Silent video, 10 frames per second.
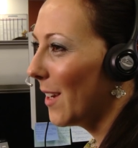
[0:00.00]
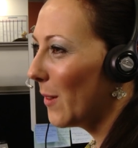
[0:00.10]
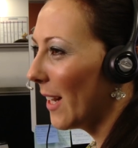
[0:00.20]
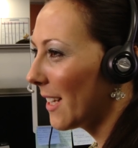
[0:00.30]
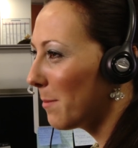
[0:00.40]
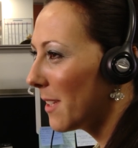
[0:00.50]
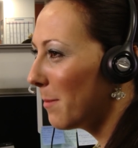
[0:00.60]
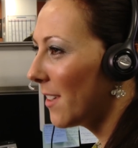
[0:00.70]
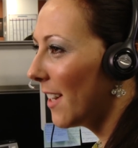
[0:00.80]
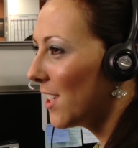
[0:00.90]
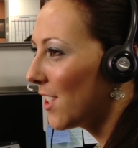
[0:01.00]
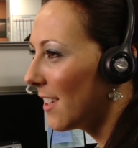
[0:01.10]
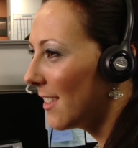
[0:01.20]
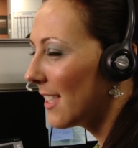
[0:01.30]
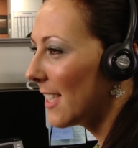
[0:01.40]
Welcome to
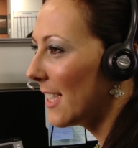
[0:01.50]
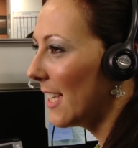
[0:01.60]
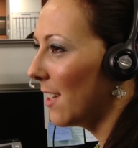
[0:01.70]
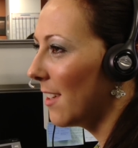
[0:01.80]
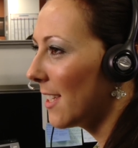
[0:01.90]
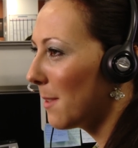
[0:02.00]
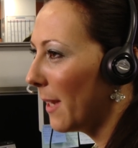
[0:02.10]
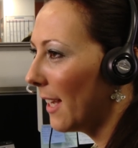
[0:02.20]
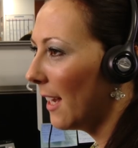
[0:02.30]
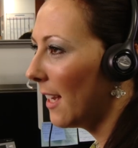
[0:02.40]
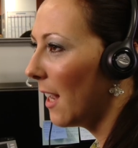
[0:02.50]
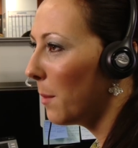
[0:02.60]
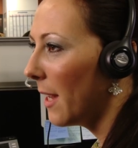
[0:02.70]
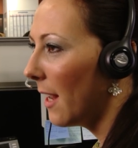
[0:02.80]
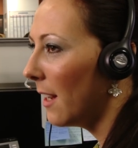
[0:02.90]
Immigration. This is Sierra speaking. How
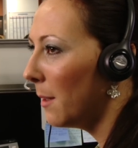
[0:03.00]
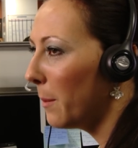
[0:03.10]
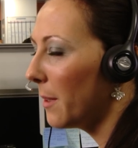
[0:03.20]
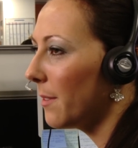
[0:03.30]
may I help?